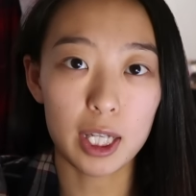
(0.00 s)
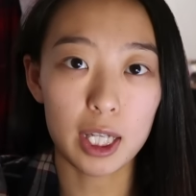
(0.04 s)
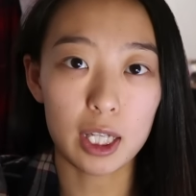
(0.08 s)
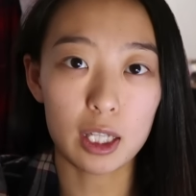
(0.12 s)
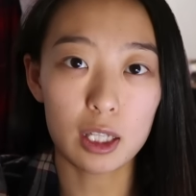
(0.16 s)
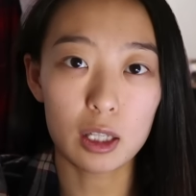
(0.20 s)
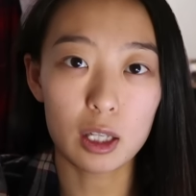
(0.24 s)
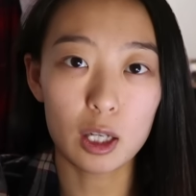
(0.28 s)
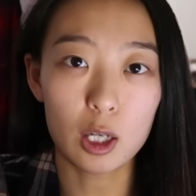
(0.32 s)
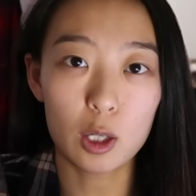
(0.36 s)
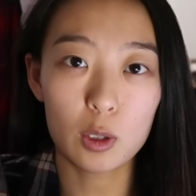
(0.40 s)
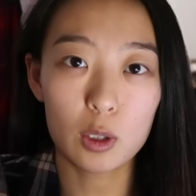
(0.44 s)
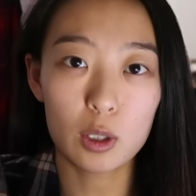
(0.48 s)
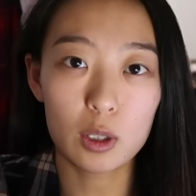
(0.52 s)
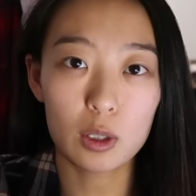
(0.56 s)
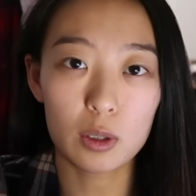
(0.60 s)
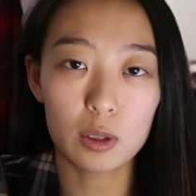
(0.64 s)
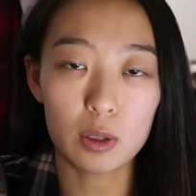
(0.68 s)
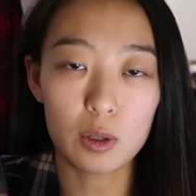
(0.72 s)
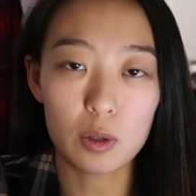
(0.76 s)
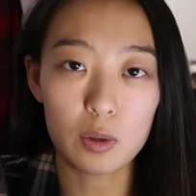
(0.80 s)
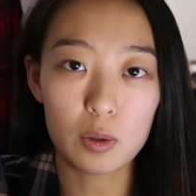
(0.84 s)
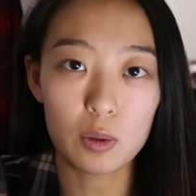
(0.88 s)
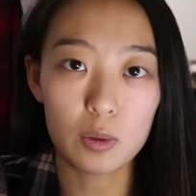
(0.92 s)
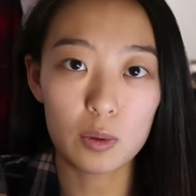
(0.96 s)
like a
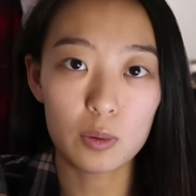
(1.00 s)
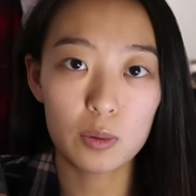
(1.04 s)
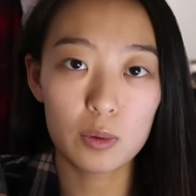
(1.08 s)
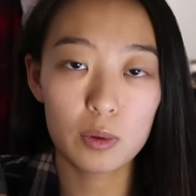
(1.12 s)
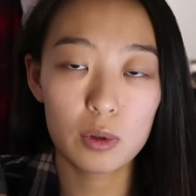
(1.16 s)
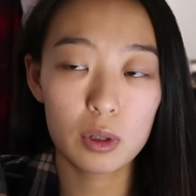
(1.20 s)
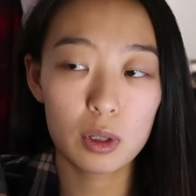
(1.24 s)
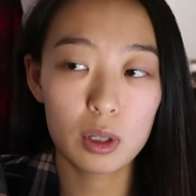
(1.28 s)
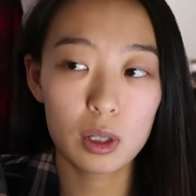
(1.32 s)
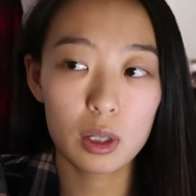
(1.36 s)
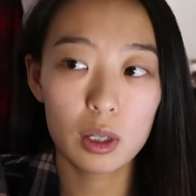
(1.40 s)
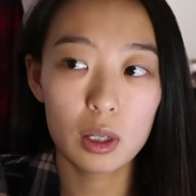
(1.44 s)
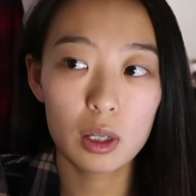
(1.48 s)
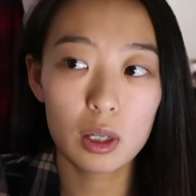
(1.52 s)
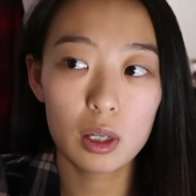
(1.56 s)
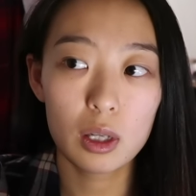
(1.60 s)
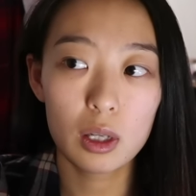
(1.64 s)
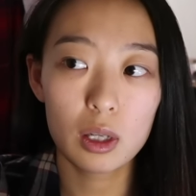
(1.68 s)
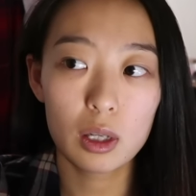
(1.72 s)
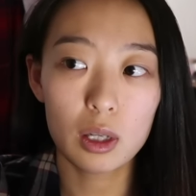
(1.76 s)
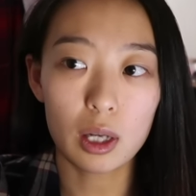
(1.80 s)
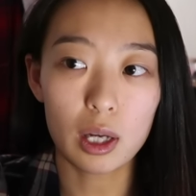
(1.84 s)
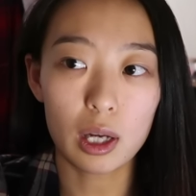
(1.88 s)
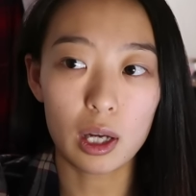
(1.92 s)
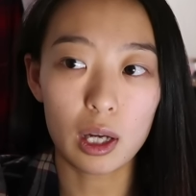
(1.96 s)
local,
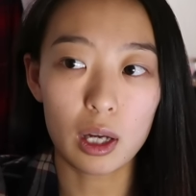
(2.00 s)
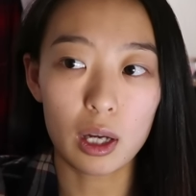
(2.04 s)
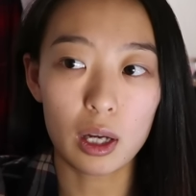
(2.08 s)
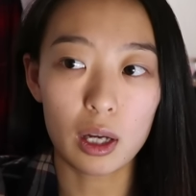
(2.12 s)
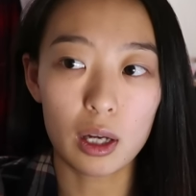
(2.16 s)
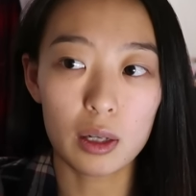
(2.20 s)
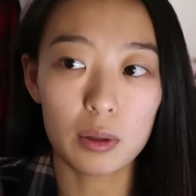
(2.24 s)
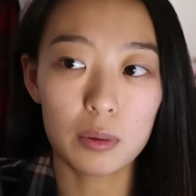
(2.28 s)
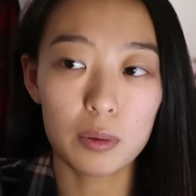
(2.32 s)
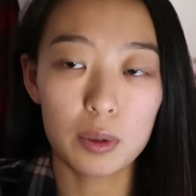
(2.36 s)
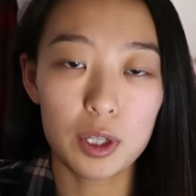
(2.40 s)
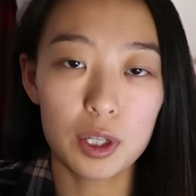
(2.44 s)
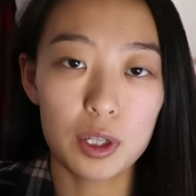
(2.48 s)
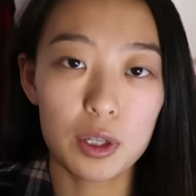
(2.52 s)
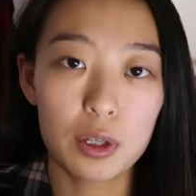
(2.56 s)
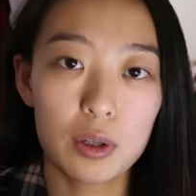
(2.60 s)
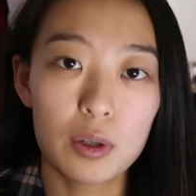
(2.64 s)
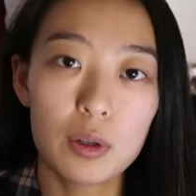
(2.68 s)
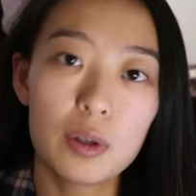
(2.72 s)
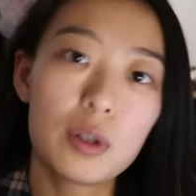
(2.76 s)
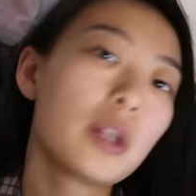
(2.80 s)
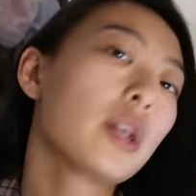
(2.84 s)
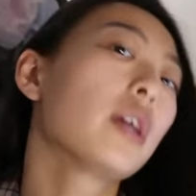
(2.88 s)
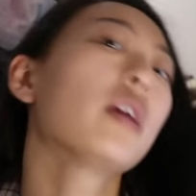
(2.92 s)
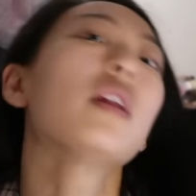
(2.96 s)
what do you
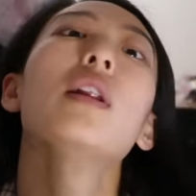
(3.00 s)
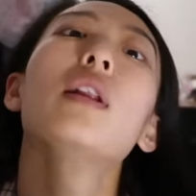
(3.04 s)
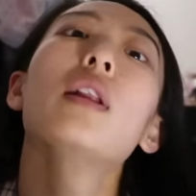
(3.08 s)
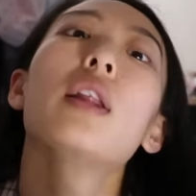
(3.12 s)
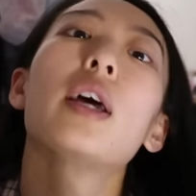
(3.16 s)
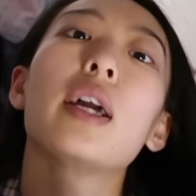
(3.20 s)
call it?